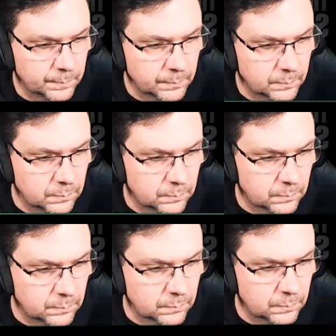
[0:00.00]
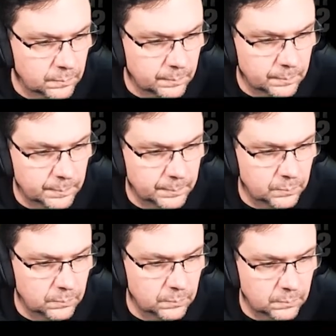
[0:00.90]
five more questions that you need to
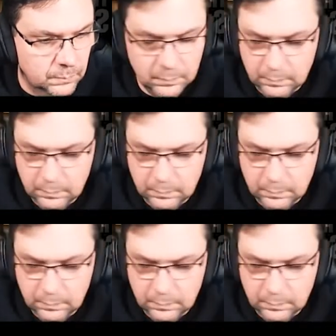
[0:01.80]
answer,